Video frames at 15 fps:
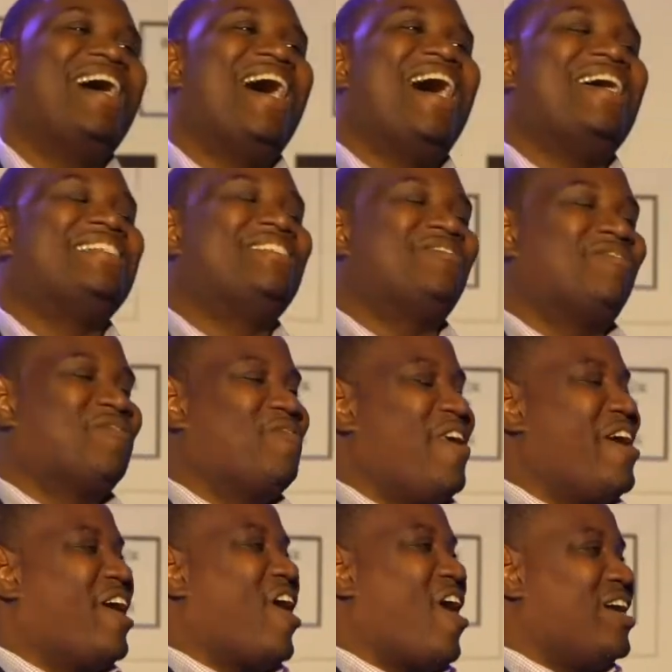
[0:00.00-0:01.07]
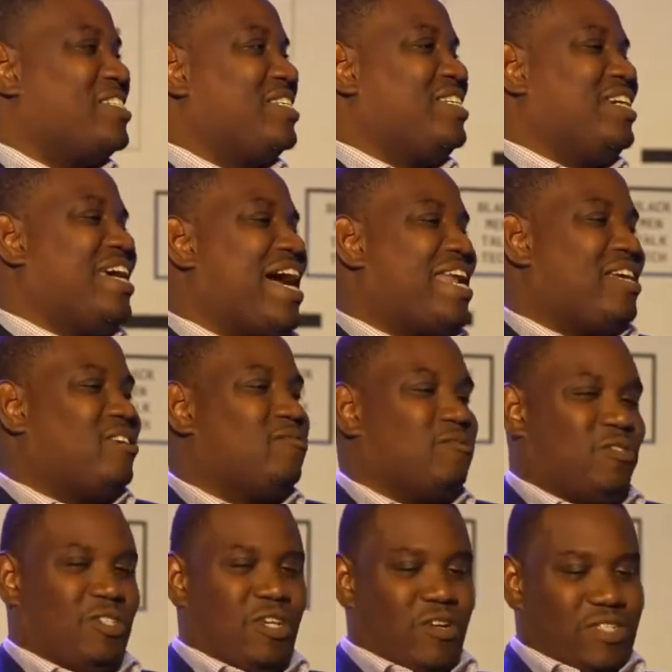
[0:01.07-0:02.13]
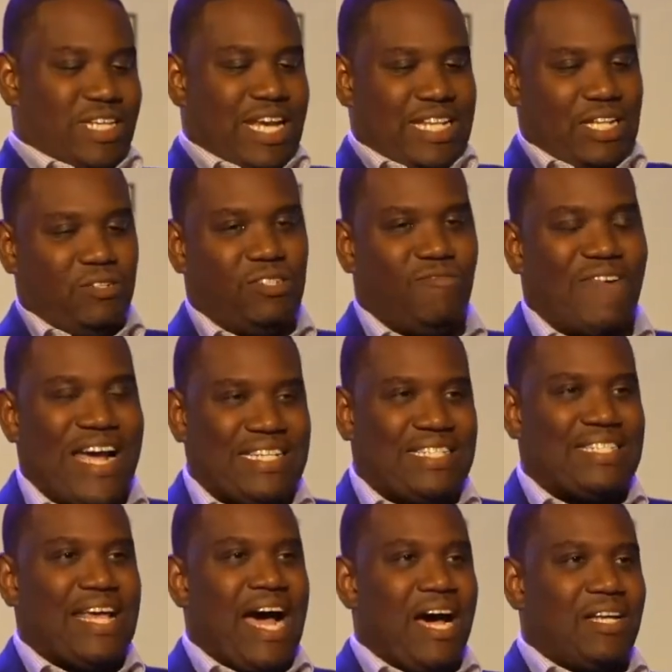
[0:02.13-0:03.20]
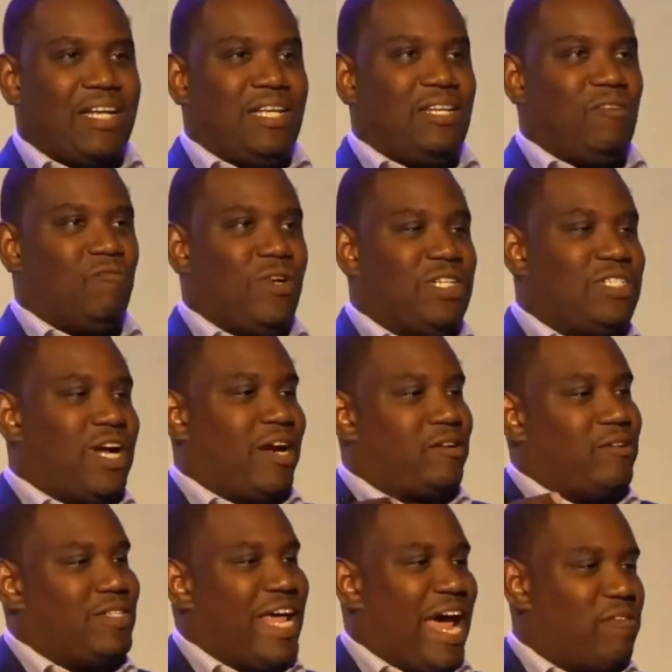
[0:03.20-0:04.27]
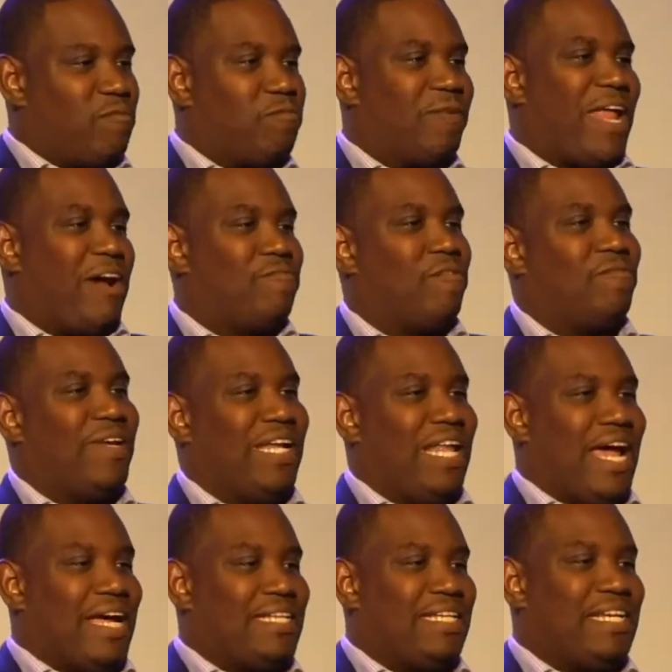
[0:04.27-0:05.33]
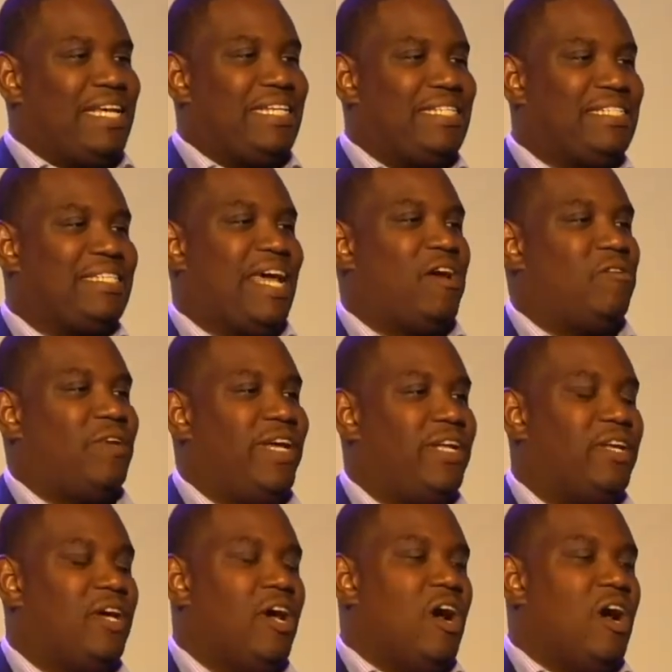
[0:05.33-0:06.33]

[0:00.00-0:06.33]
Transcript: It's very costly to kind of, you know, take those devices out, and then once doctors have a platform they like, they can stay on it.